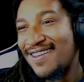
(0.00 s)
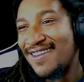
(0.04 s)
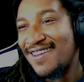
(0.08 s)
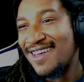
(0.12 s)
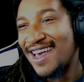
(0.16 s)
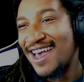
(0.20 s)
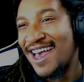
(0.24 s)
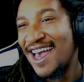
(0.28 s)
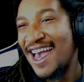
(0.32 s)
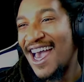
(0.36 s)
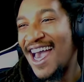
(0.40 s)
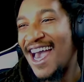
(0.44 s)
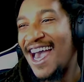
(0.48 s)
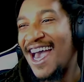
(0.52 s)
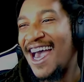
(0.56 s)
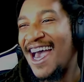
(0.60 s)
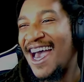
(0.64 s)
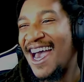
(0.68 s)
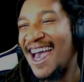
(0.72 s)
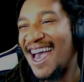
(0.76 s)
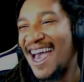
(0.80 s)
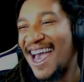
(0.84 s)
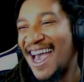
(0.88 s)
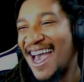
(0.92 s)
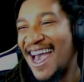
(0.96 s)

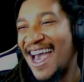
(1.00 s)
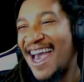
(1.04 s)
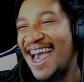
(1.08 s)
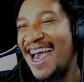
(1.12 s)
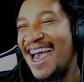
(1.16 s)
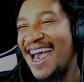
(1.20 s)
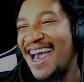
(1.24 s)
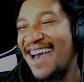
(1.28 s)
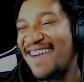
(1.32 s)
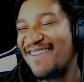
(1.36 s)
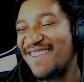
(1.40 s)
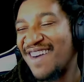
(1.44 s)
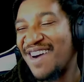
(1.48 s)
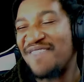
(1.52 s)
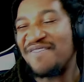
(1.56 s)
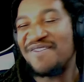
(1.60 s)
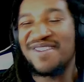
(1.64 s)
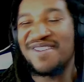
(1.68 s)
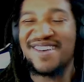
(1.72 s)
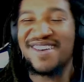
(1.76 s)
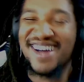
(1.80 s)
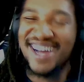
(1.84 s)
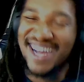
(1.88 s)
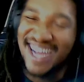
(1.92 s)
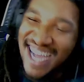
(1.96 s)
Ha, my
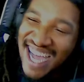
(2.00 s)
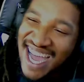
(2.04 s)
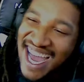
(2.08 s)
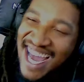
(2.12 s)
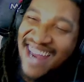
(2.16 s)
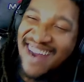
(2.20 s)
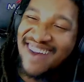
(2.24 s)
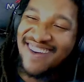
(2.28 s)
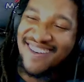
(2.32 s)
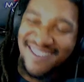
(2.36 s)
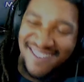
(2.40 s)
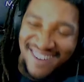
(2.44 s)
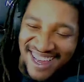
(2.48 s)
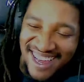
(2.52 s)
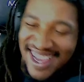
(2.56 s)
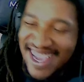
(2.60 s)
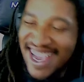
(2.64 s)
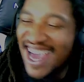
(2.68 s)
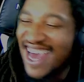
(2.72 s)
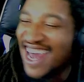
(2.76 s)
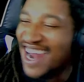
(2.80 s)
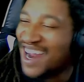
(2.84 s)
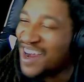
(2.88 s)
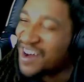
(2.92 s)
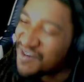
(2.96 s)
boy got over. He
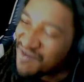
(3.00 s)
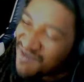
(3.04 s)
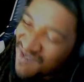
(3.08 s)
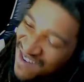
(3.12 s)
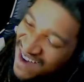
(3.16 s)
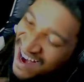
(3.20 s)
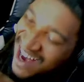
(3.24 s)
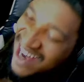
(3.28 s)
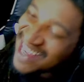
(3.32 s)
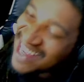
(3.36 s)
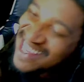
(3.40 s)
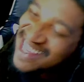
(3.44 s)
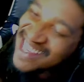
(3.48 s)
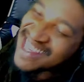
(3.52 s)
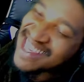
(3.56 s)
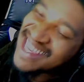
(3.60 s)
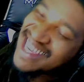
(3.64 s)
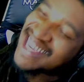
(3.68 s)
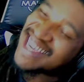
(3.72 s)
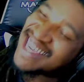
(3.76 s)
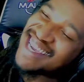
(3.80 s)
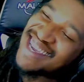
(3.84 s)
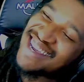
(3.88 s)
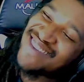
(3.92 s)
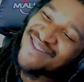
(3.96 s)
got to embrace
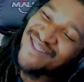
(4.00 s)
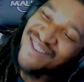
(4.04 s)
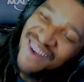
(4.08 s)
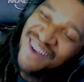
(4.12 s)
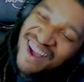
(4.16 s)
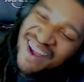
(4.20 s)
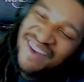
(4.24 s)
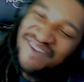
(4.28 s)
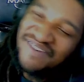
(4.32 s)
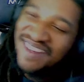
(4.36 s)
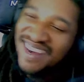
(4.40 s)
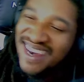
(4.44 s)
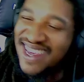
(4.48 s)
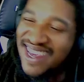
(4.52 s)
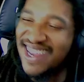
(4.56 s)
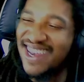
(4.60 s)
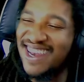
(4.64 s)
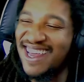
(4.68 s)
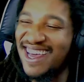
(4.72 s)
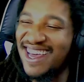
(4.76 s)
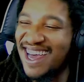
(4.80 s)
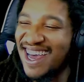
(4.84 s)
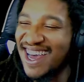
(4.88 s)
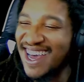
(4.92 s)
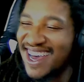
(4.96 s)
it. He's repping it
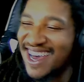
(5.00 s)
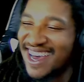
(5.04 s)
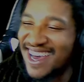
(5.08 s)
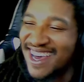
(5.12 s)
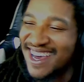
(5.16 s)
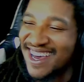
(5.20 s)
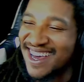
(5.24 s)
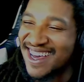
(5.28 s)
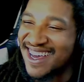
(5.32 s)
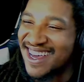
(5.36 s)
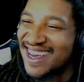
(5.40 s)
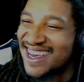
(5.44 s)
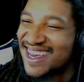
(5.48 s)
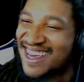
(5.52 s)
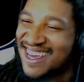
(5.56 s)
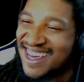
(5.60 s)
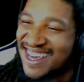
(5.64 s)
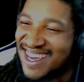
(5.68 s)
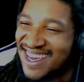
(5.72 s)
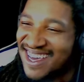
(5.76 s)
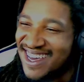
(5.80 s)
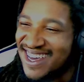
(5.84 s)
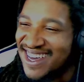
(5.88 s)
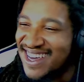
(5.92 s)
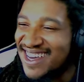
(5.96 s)
now. Nice
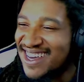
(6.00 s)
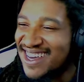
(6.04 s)
peaches for your